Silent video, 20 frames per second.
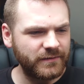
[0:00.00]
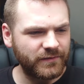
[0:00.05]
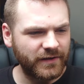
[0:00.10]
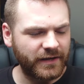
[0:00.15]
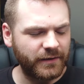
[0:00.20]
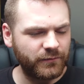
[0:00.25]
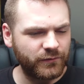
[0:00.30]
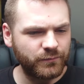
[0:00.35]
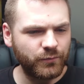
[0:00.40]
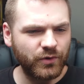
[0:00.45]
seems
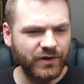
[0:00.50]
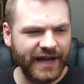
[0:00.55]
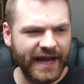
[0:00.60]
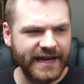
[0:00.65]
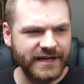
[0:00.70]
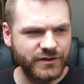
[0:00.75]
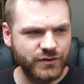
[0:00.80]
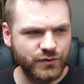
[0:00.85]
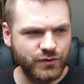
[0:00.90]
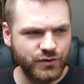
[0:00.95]
like it was more
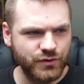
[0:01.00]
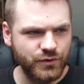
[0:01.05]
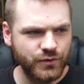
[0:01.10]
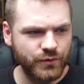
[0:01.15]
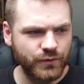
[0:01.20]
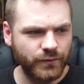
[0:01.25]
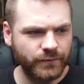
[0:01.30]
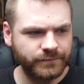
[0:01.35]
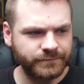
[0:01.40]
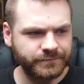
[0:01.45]
catered
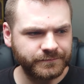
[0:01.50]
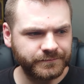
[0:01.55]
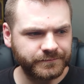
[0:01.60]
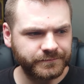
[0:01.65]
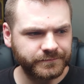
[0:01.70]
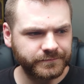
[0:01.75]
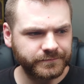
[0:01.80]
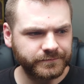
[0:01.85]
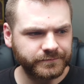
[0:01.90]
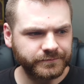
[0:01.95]
to
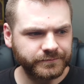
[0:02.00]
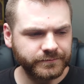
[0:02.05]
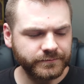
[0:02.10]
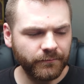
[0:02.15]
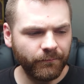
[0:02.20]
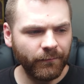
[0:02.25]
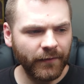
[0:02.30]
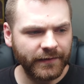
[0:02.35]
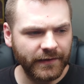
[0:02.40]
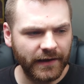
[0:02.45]

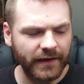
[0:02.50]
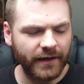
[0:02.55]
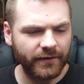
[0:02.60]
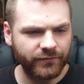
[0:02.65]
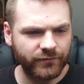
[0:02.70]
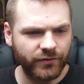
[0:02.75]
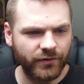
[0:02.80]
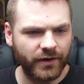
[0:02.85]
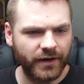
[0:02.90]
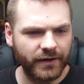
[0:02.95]
the
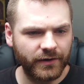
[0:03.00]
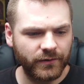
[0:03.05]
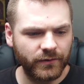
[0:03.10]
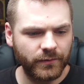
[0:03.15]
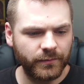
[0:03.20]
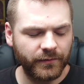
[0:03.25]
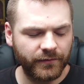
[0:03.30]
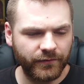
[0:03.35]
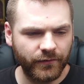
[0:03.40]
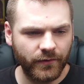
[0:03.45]
love
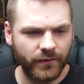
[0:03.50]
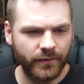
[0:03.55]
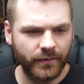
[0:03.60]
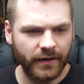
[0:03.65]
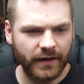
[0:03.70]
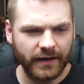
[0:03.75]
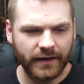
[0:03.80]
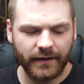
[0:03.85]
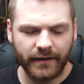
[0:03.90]
triangle before